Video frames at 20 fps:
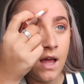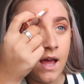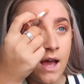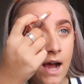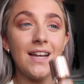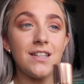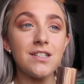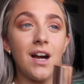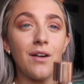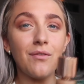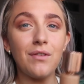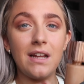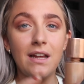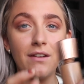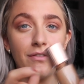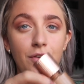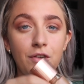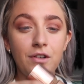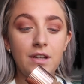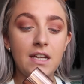It's not really a
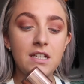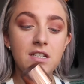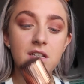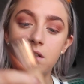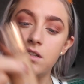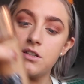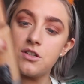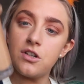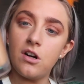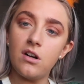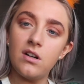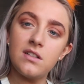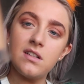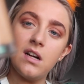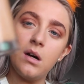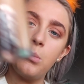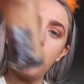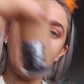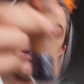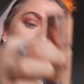foundation, this Charlotte
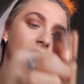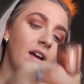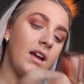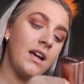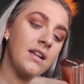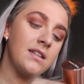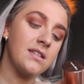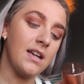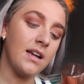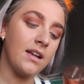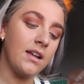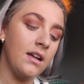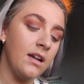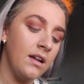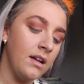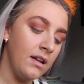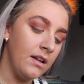Tilbury thing. It's like,